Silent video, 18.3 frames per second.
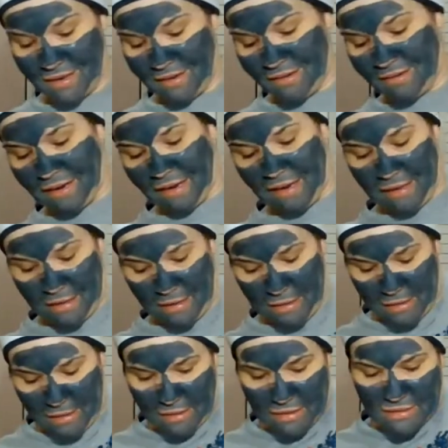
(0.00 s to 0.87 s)
Okay,
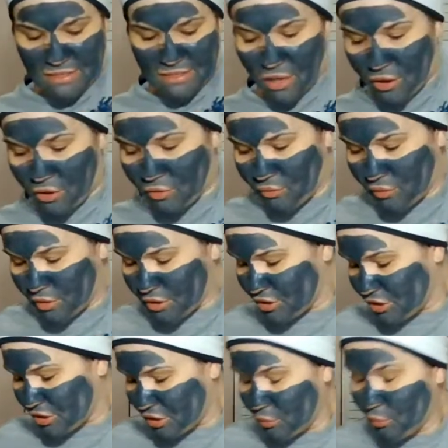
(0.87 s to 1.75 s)
so
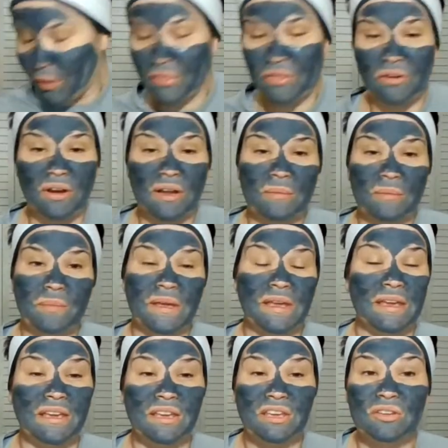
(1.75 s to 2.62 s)
whether it
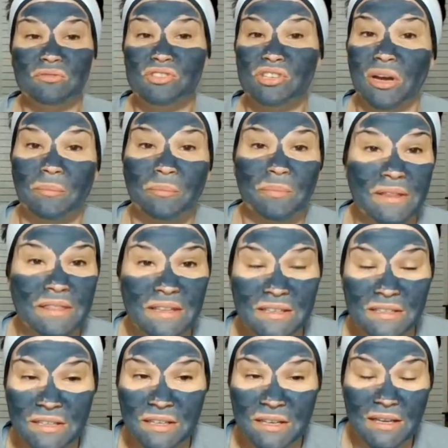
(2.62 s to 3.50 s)
be you jump in
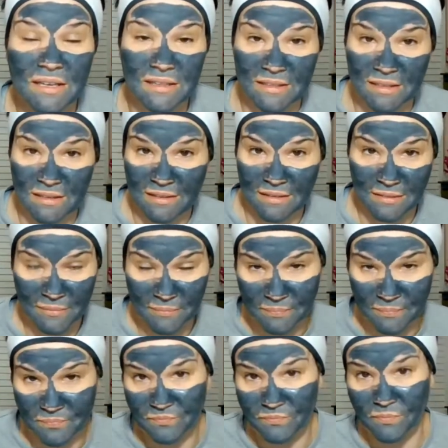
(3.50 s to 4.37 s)

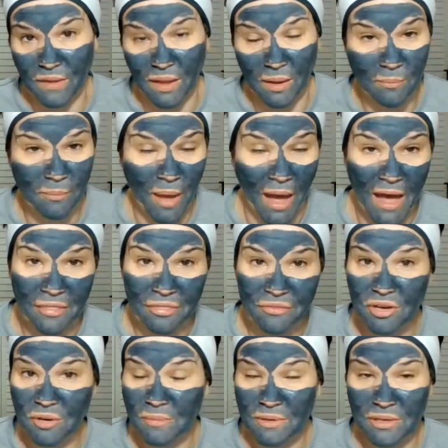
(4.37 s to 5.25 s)
the
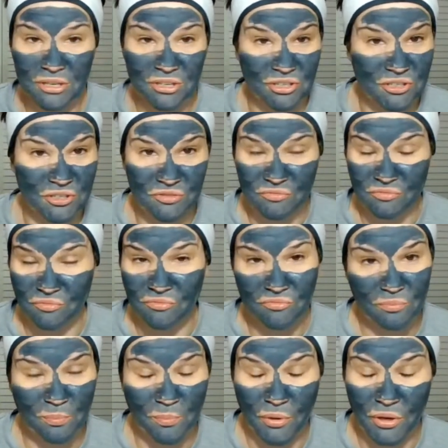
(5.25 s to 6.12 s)
bathroom and you just
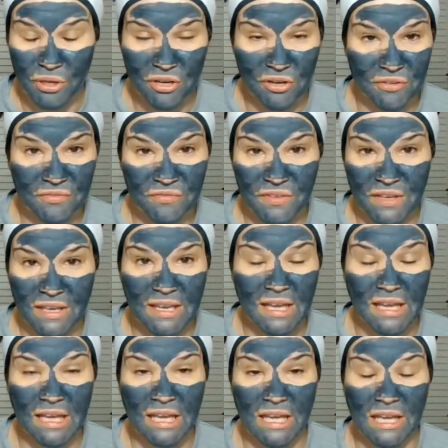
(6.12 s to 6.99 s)
put your feet
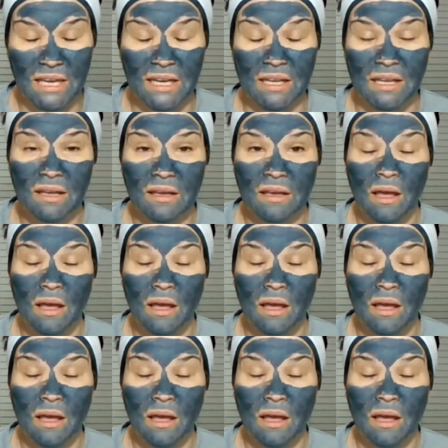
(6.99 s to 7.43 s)
in